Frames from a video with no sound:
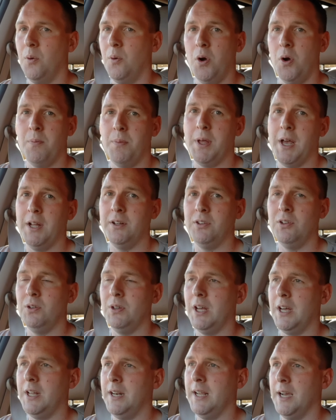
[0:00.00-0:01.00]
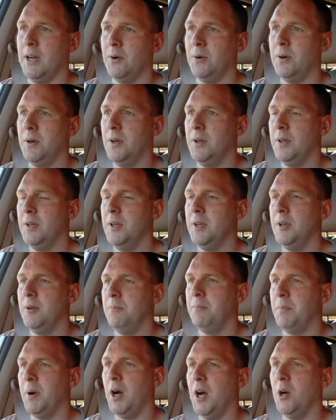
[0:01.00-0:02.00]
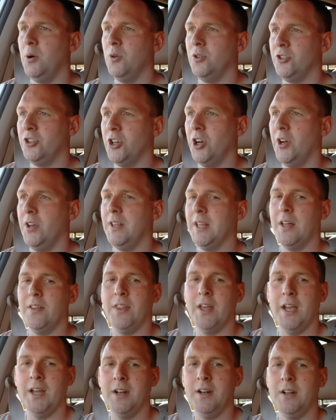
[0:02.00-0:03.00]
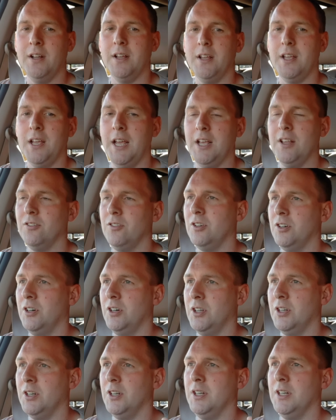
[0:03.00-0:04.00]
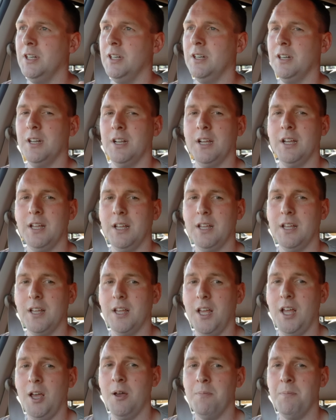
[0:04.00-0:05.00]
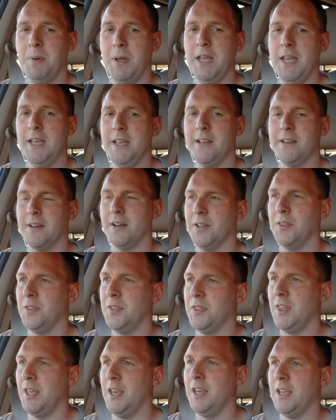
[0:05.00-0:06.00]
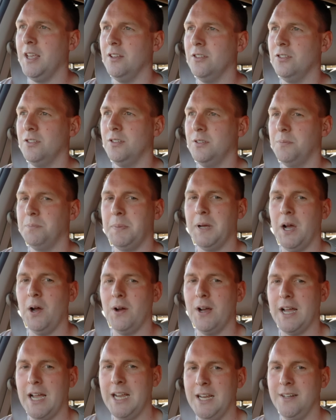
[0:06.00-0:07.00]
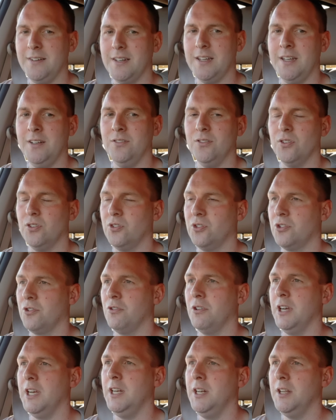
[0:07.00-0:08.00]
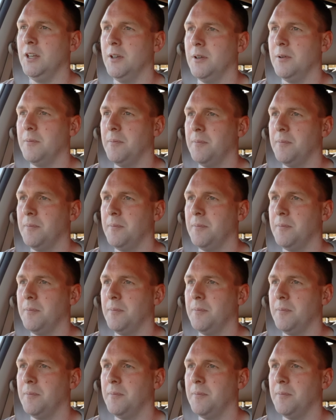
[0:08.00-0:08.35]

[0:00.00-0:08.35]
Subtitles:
I won't be able to do that now, but I will show you that then. It's on a big, I think it's about 8-inch screen.